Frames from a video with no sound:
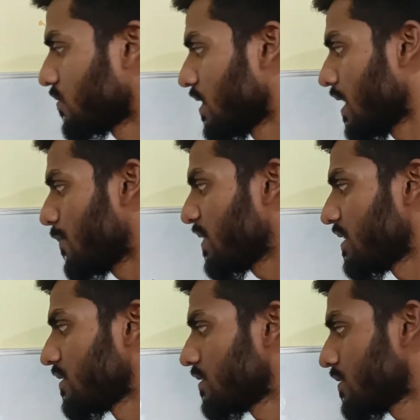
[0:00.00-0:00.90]
happen
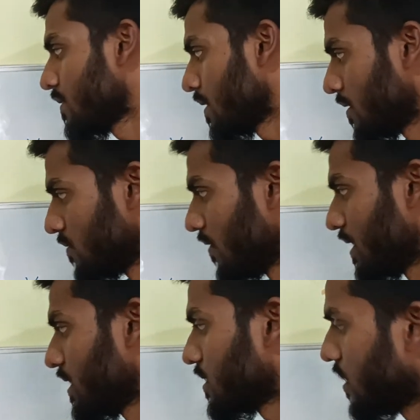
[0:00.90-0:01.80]
here? We will
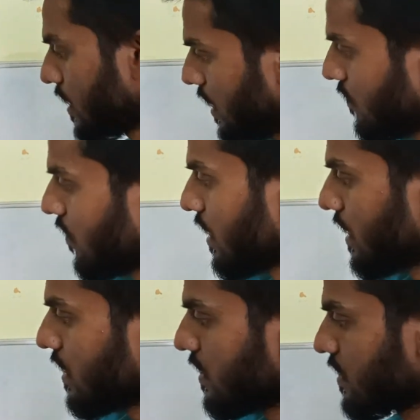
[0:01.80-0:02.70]
get
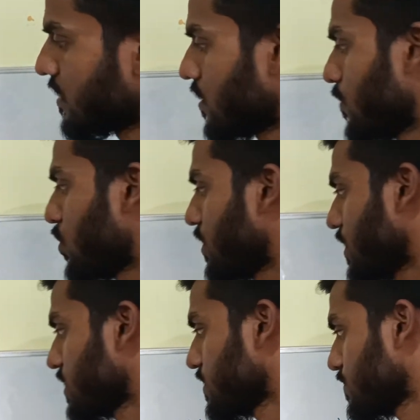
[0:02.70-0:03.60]
here null pointer
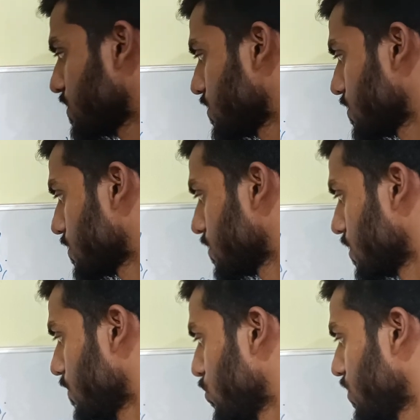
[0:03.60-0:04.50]
exception.
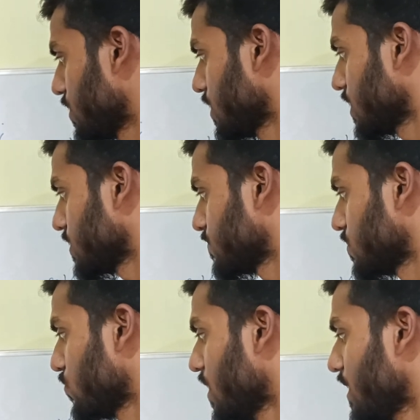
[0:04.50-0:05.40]

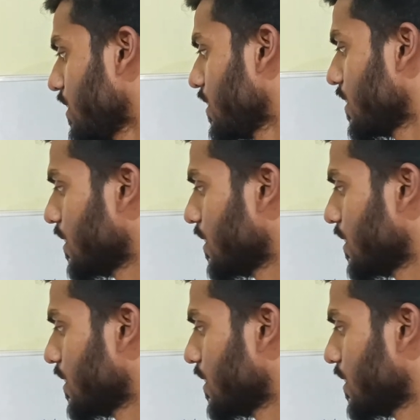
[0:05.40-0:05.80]
Why?